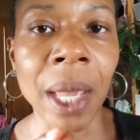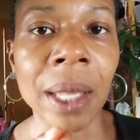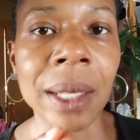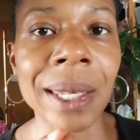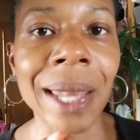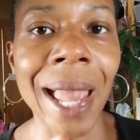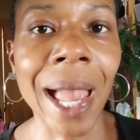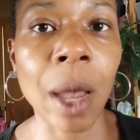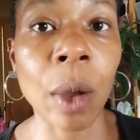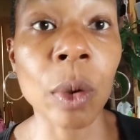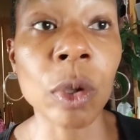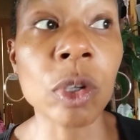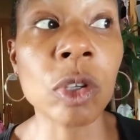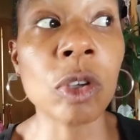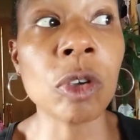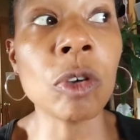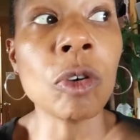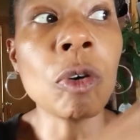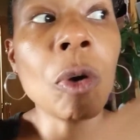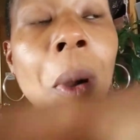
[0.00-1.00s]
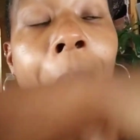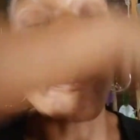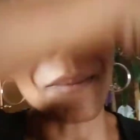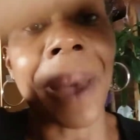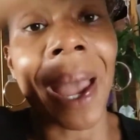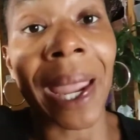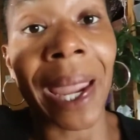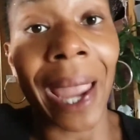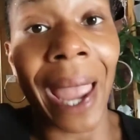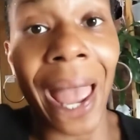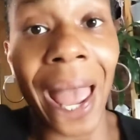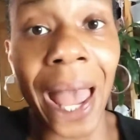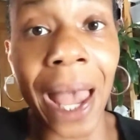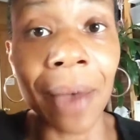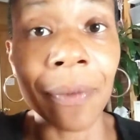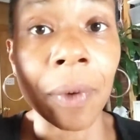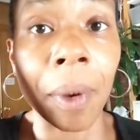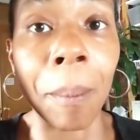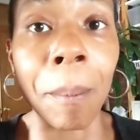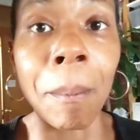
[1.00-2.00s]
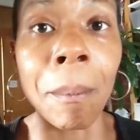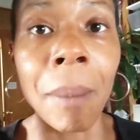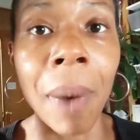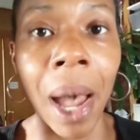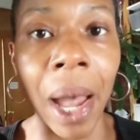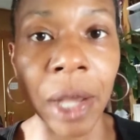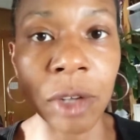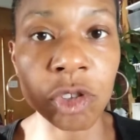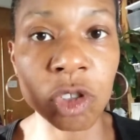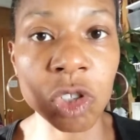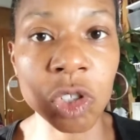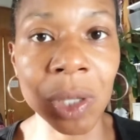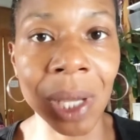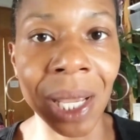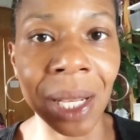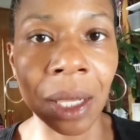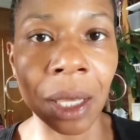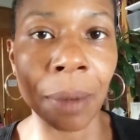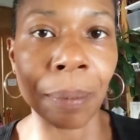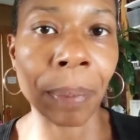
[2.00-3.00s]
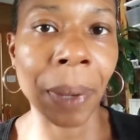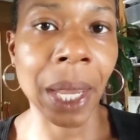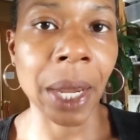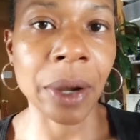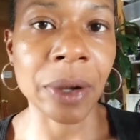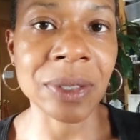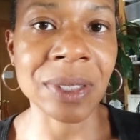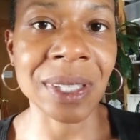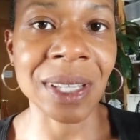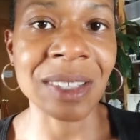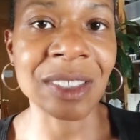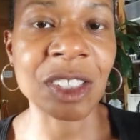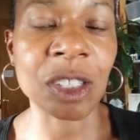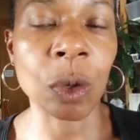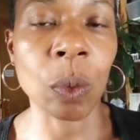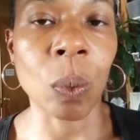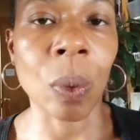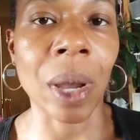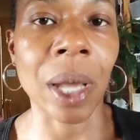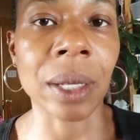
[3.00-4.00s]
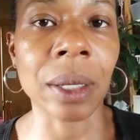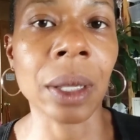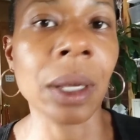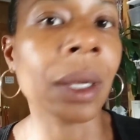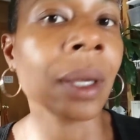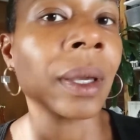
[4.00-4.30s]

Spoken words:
now you might have much in comparison to what